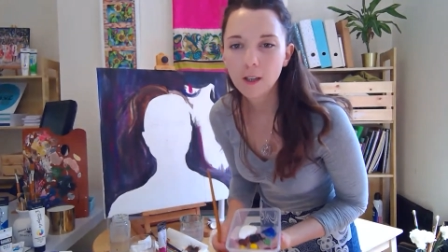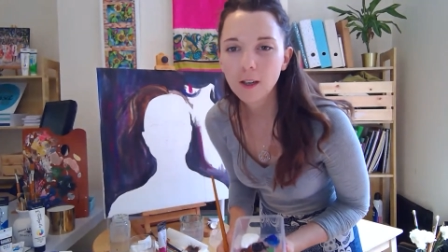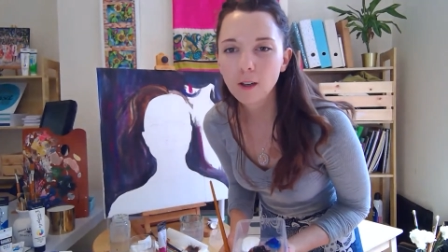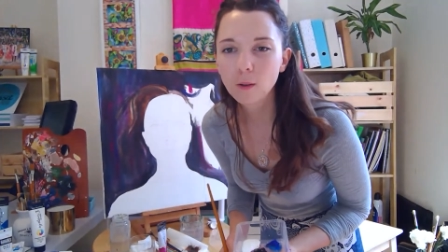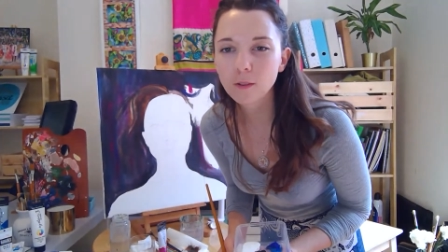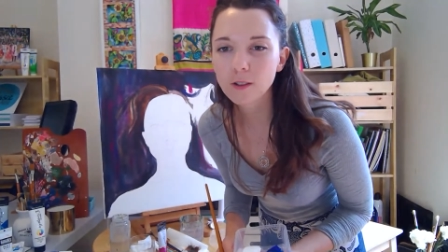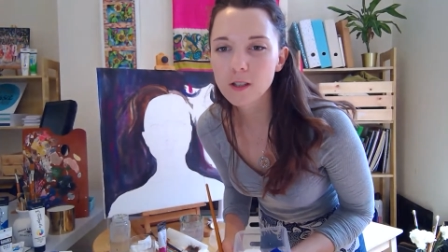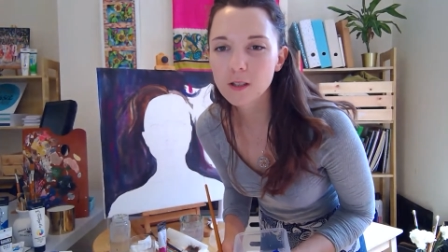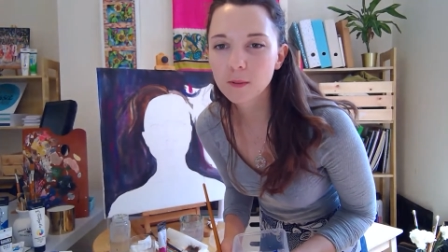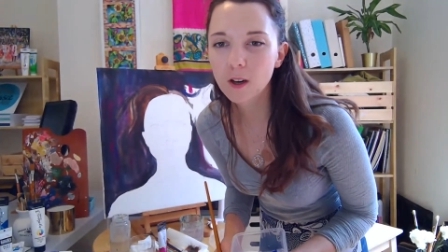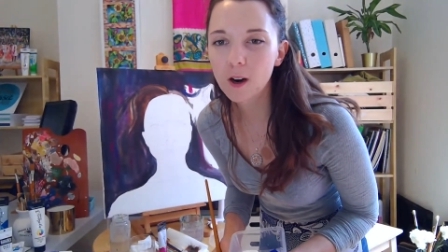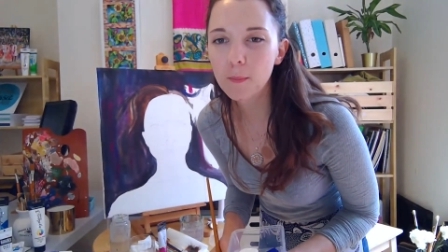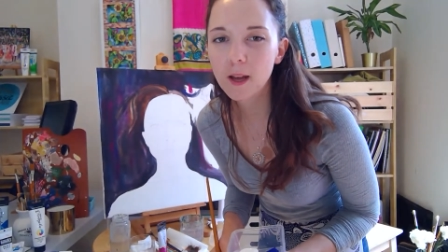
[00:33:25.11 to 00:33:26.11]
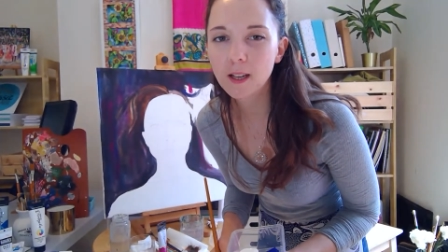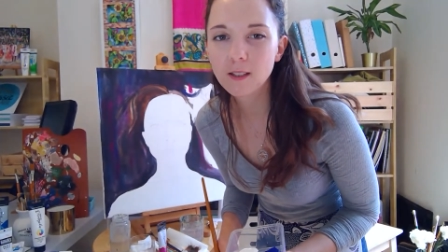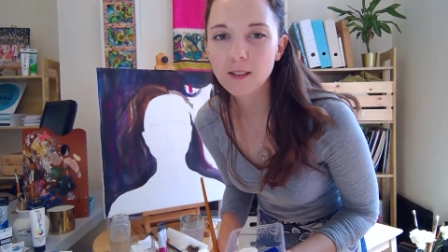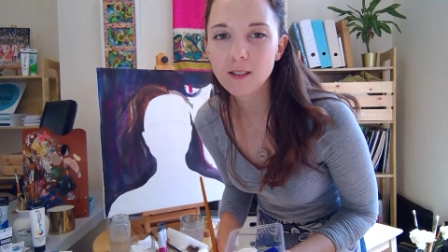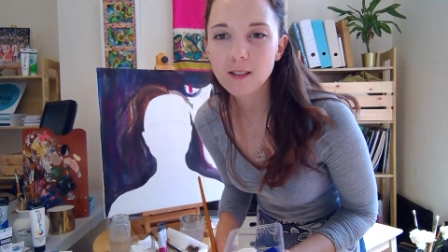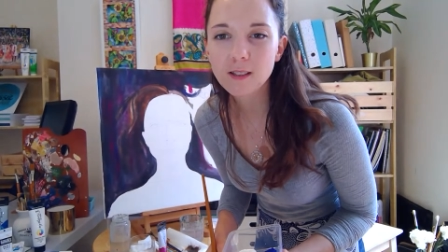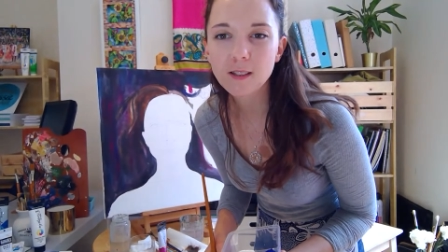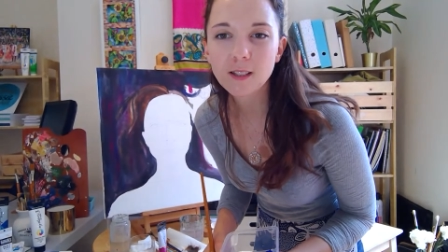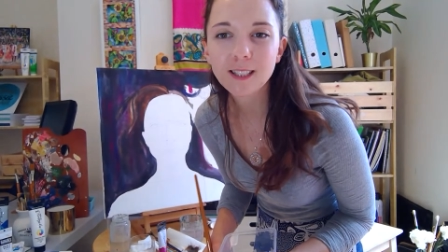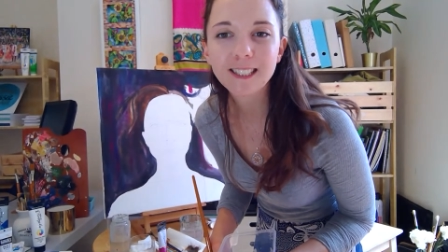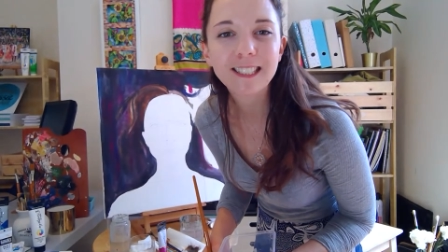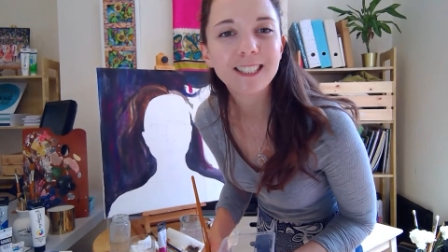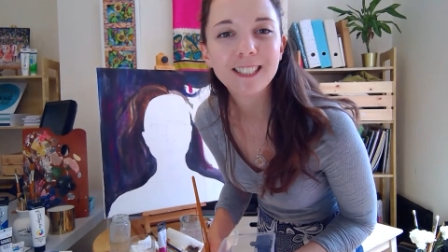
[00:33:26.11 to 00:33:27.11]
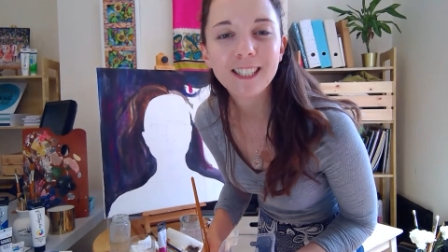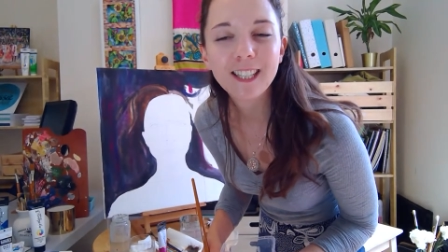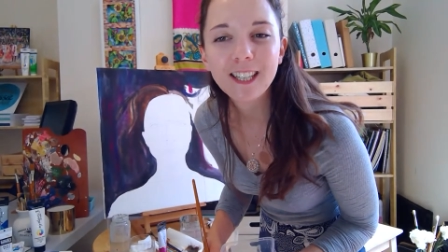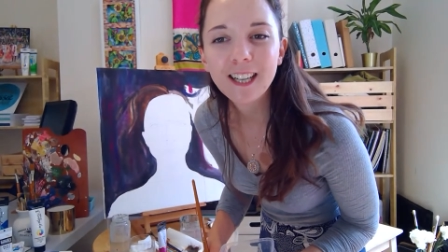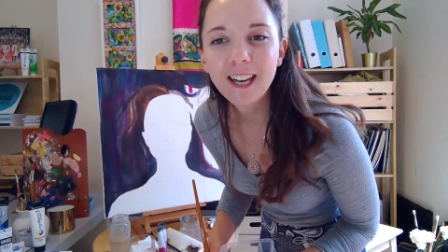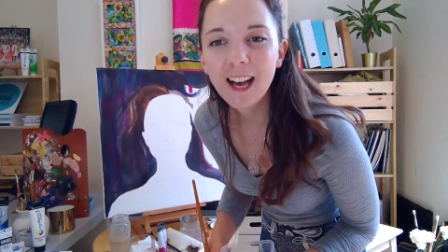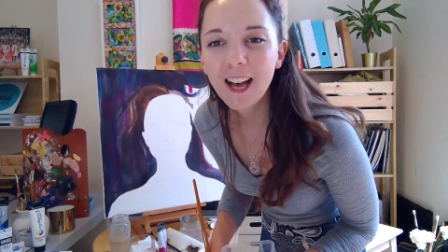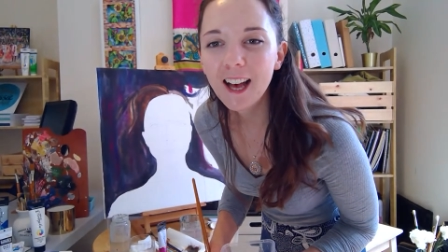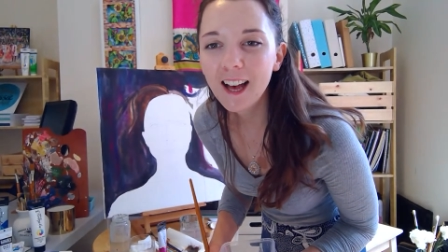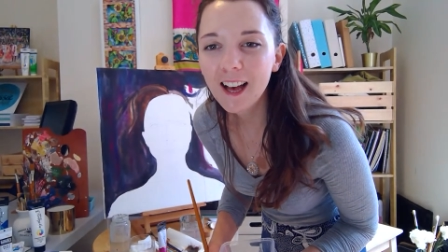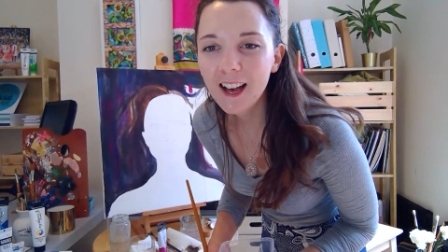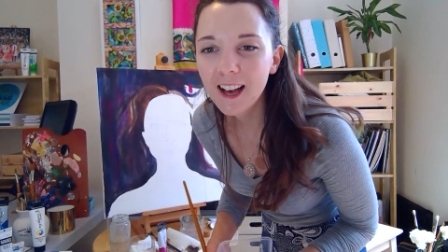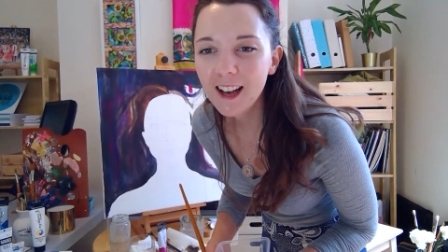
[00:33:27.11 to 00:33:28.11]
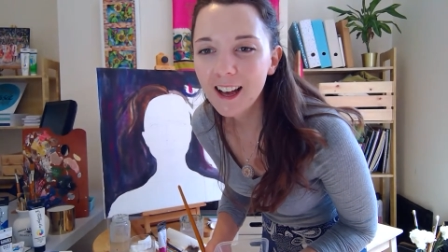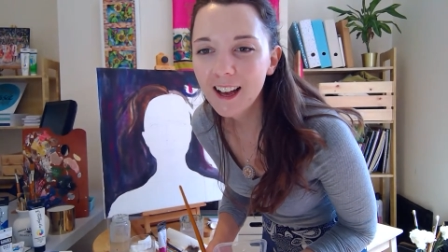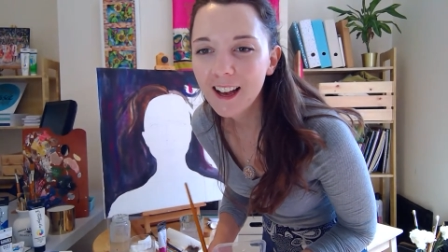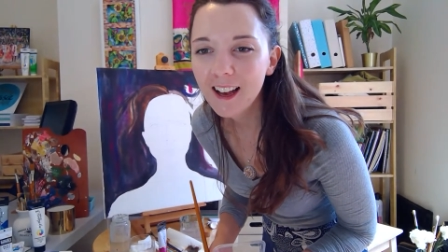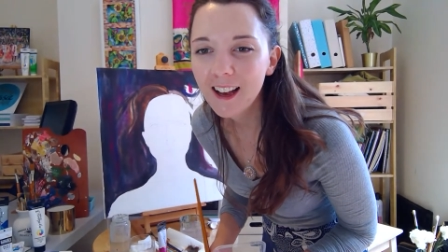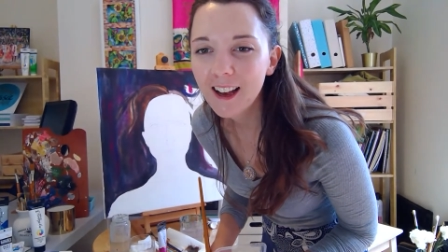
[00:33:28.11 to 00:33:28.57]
Oh, I've got some comments. Colour